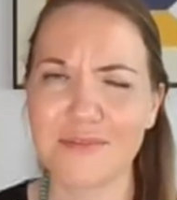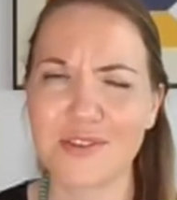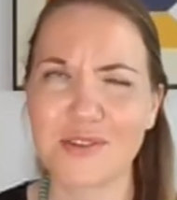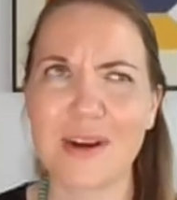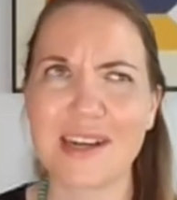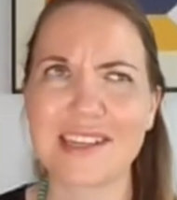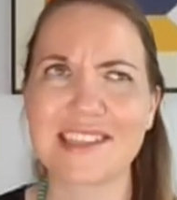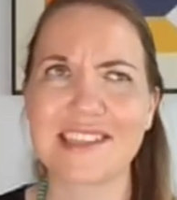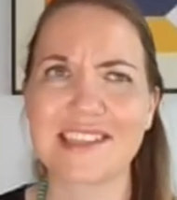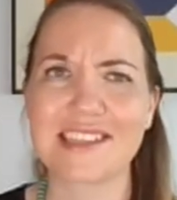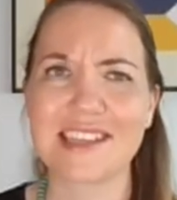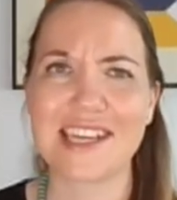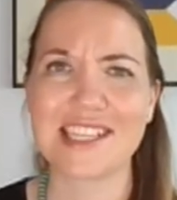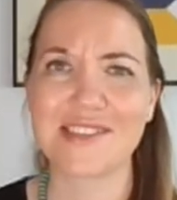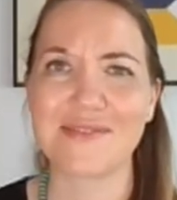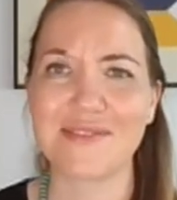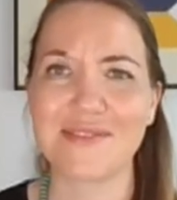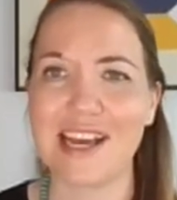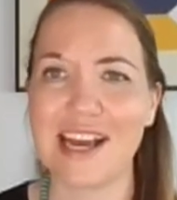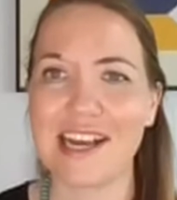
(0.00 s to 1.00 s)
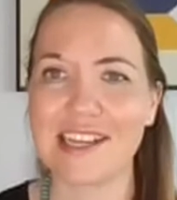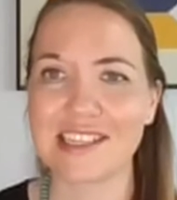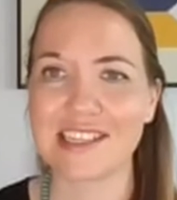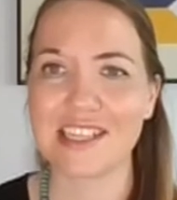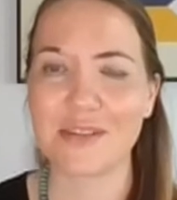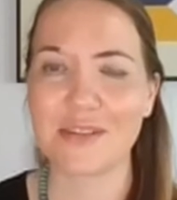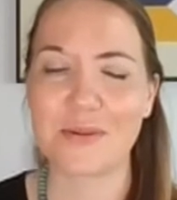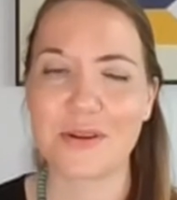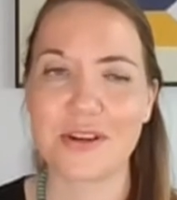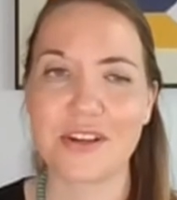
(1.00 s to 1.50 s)
twice the size of Alaska,
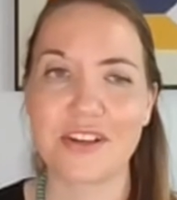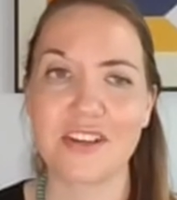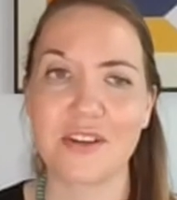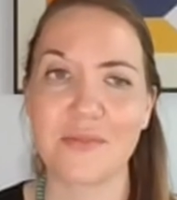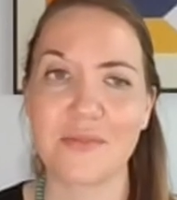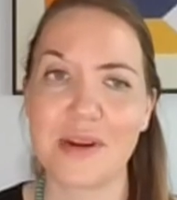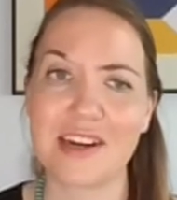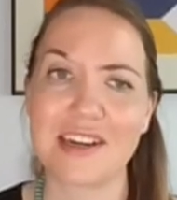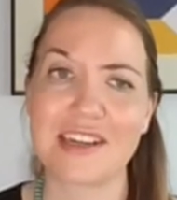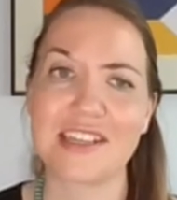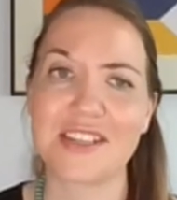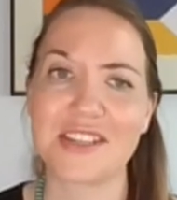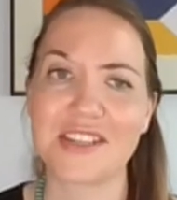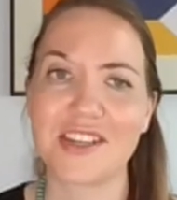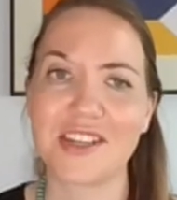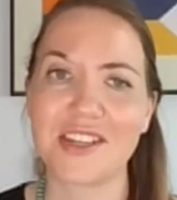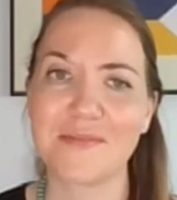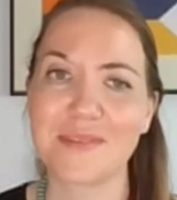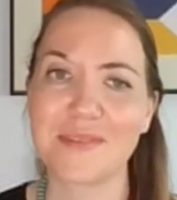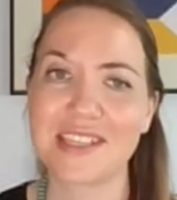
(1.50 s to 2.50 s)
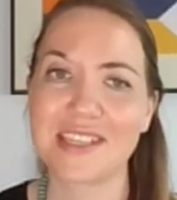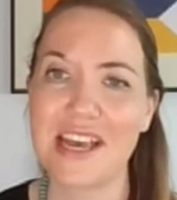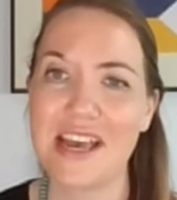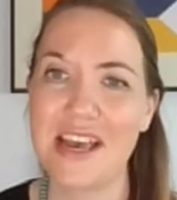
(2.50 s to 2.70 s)
to put it in American terms.